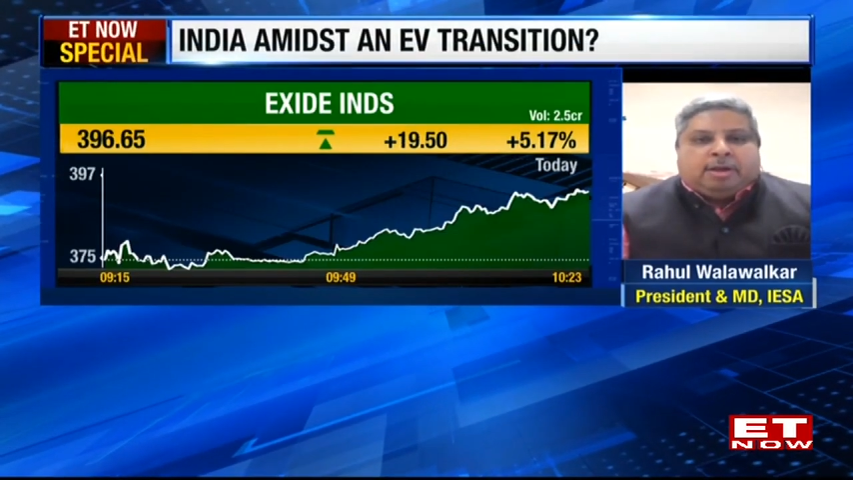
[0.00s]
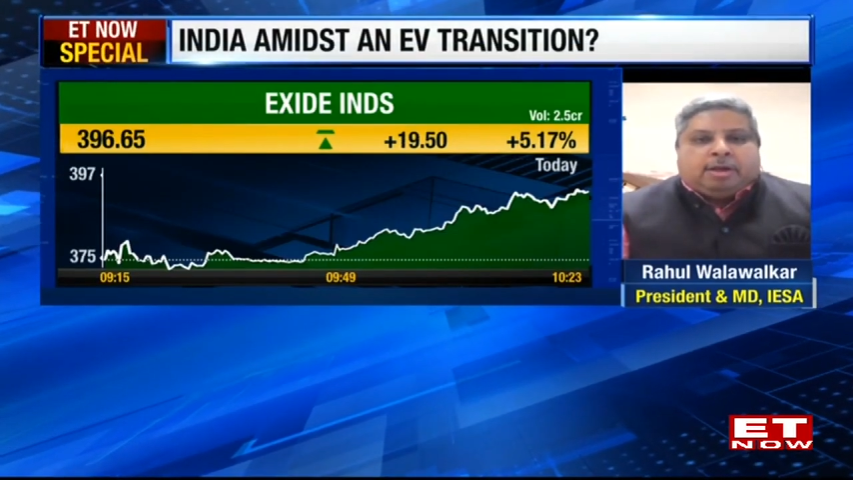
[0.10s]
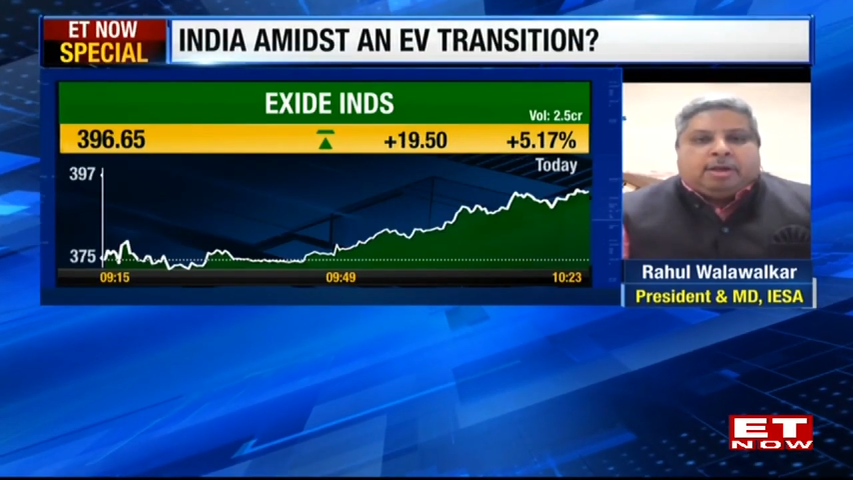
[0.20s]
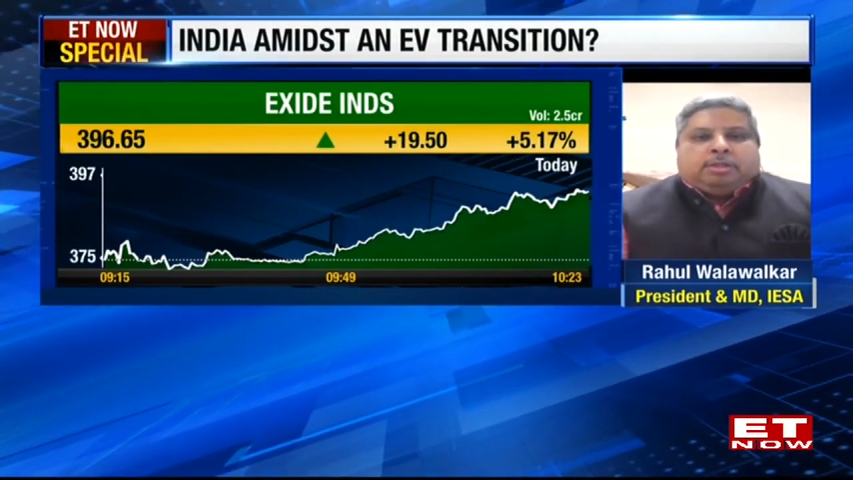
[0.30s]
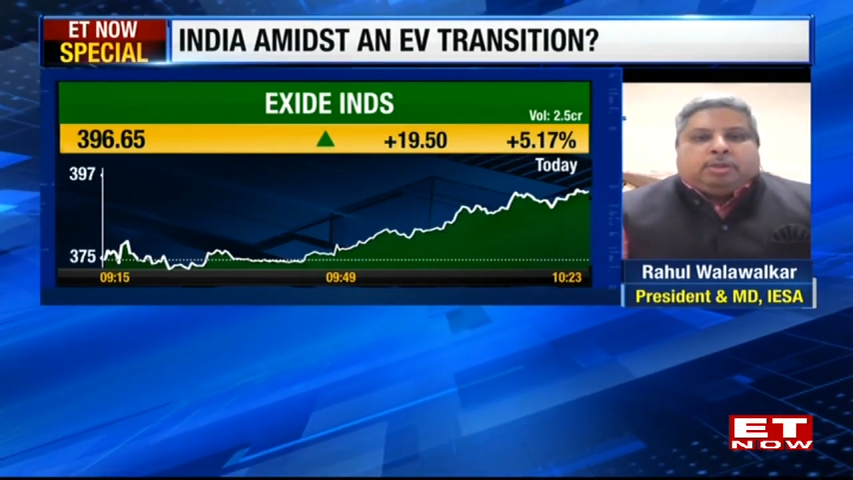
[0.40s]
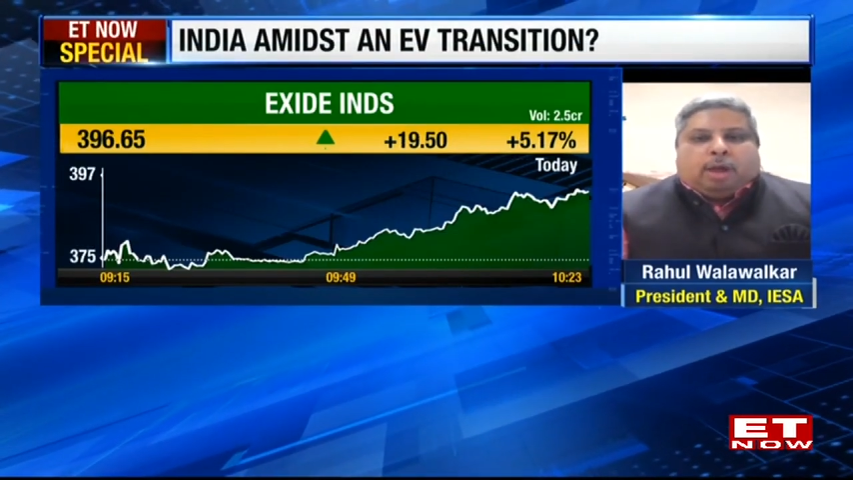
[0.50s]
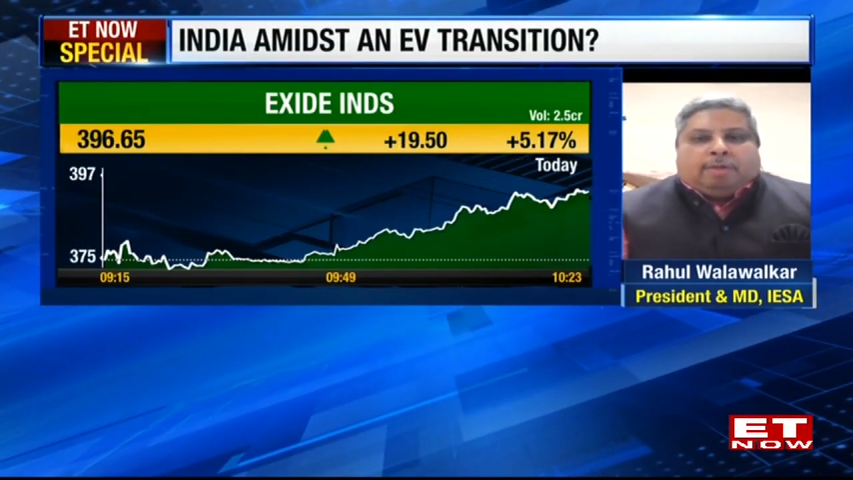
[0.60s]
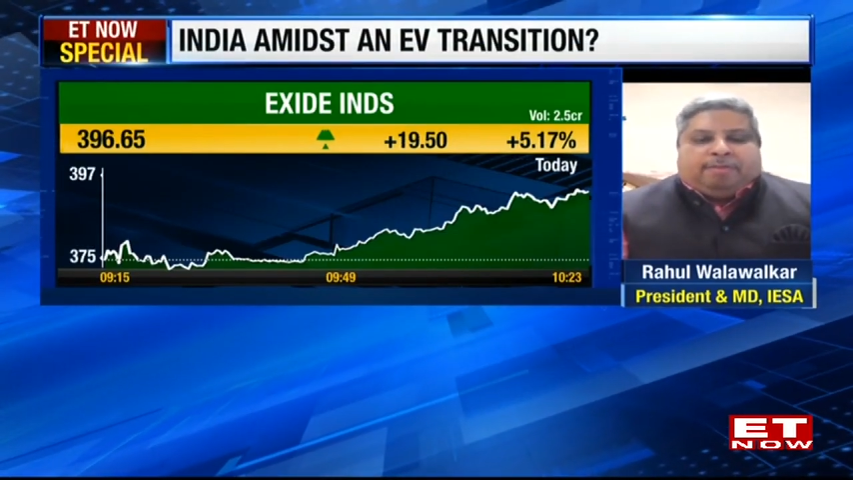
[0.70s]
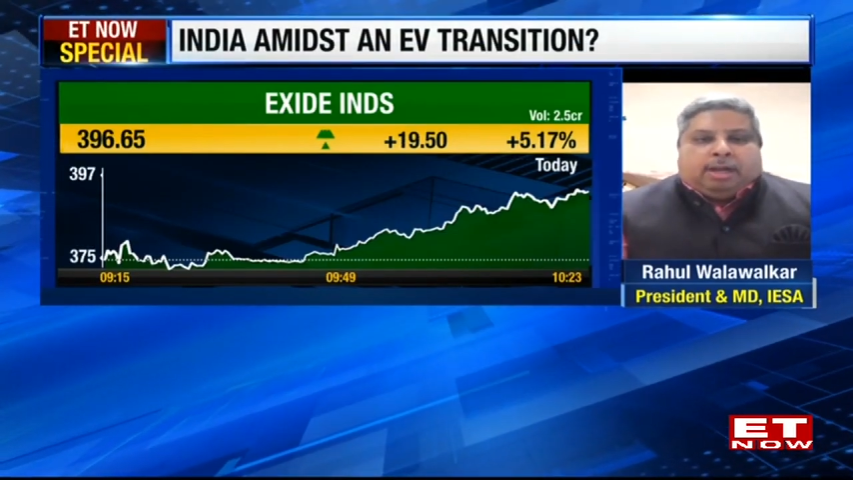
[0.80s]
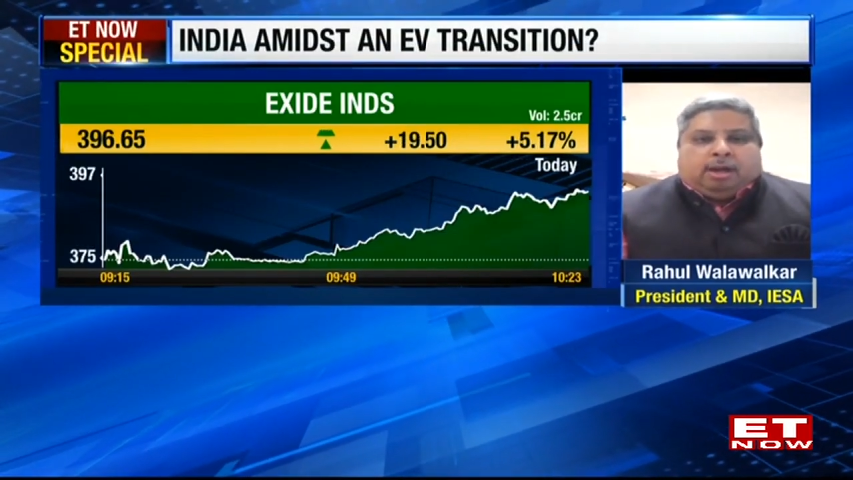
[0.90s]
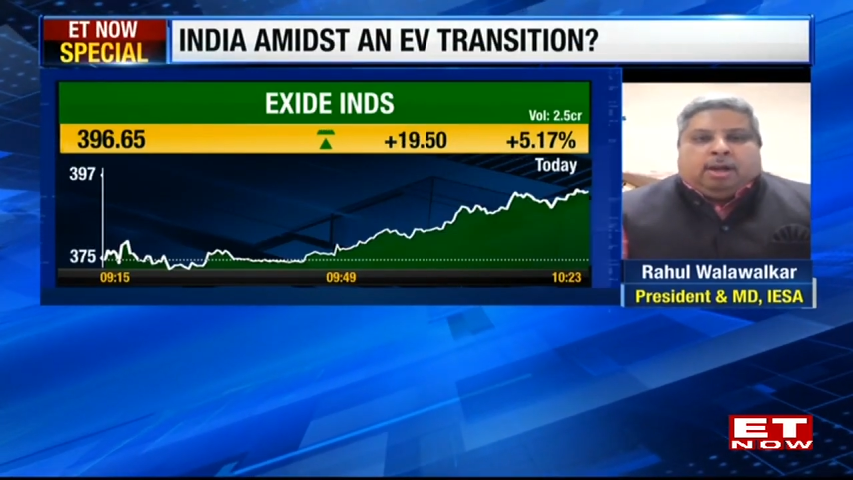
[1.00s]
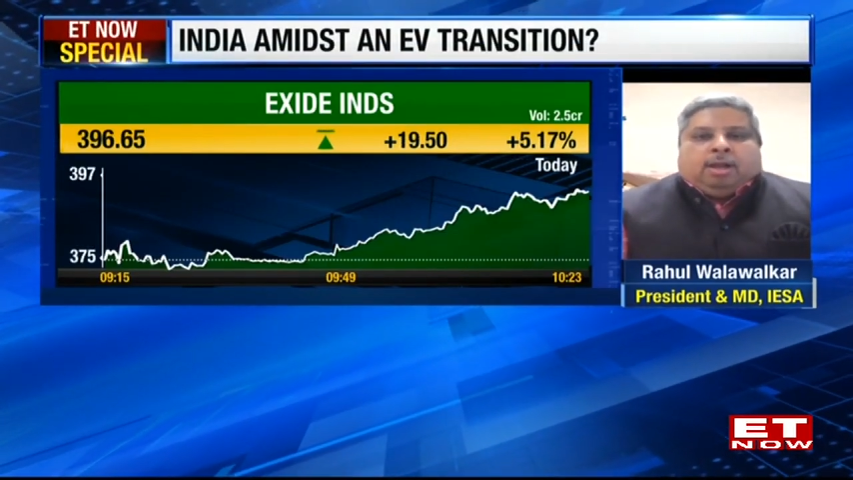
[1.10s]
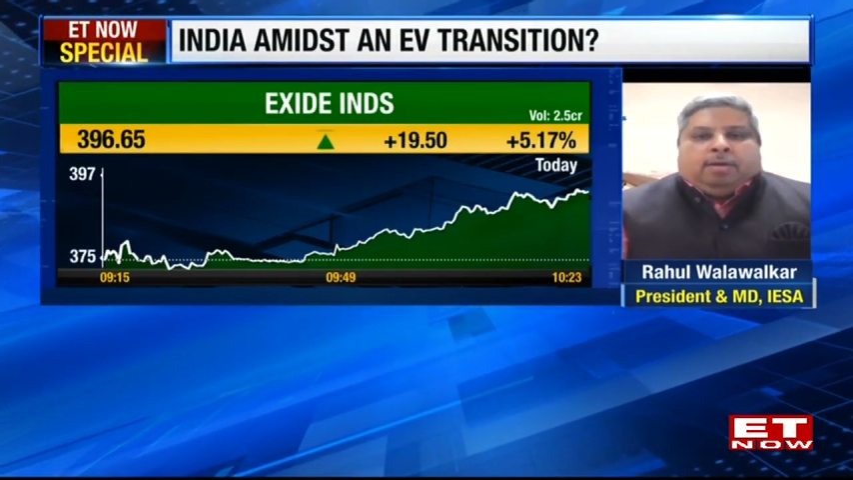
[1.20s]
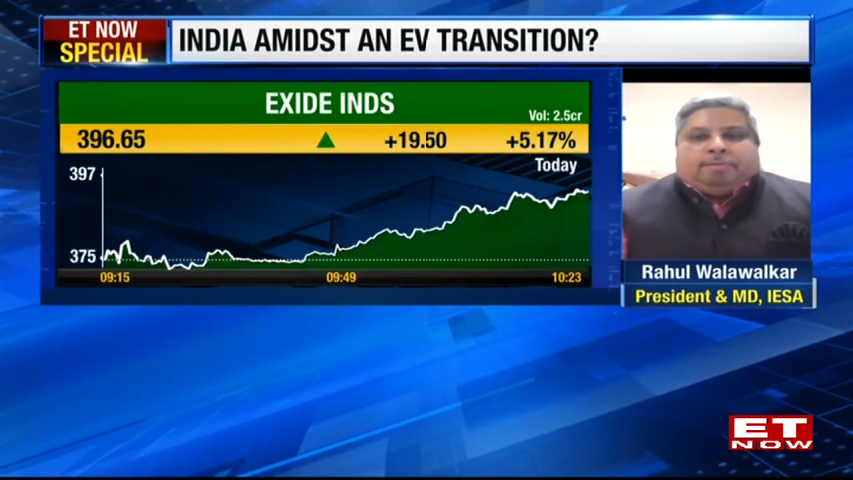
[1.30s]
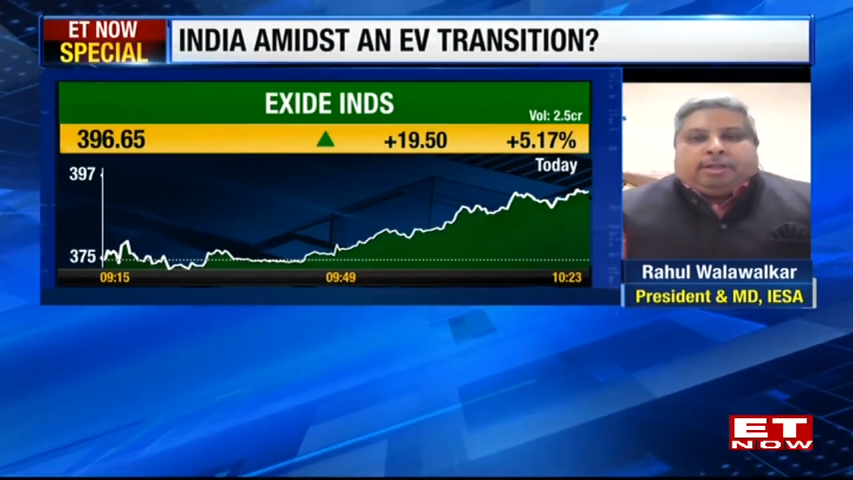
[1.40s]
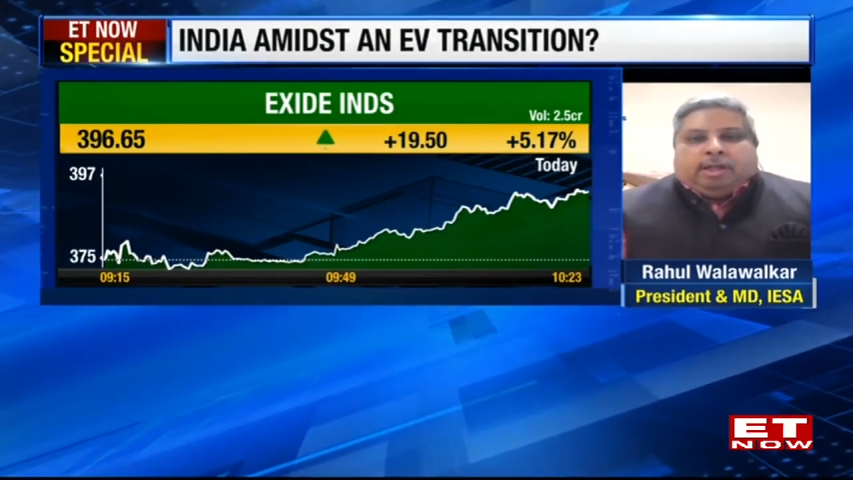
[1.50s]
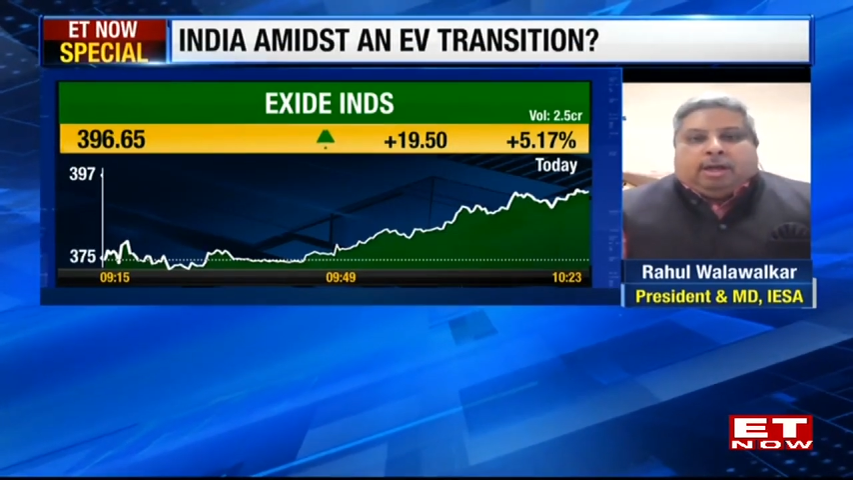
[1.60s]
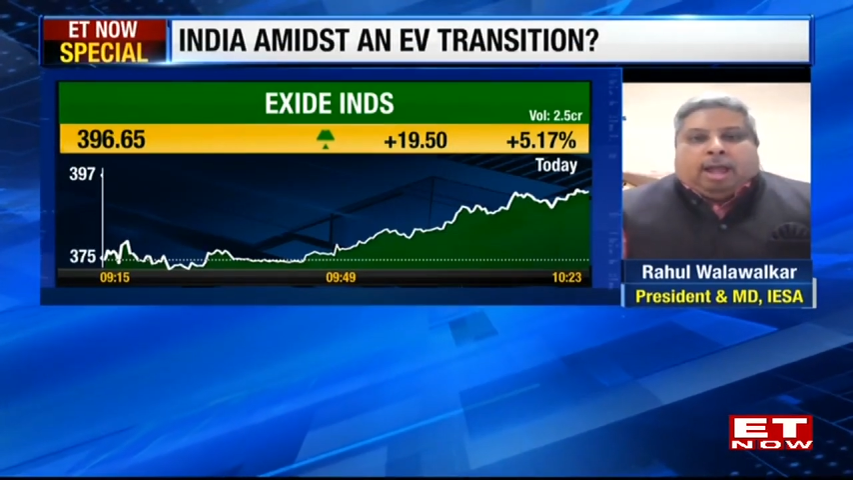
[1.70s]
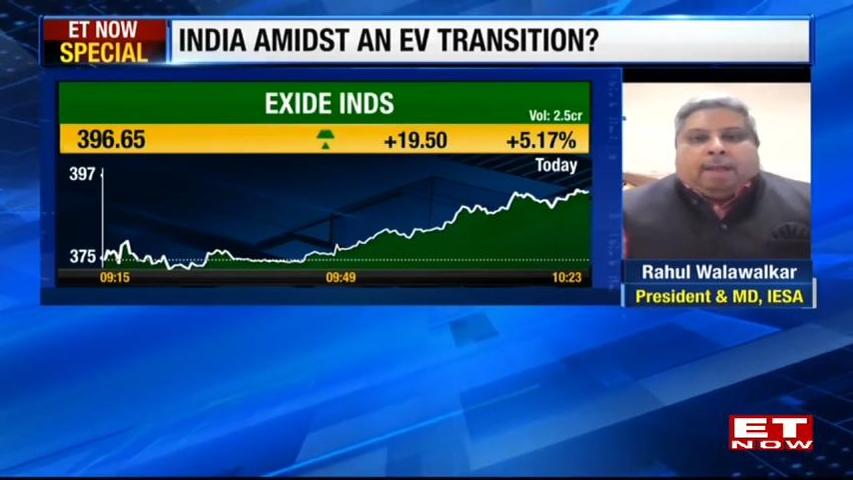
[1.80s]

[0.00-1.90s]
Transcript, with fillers: so i feel with the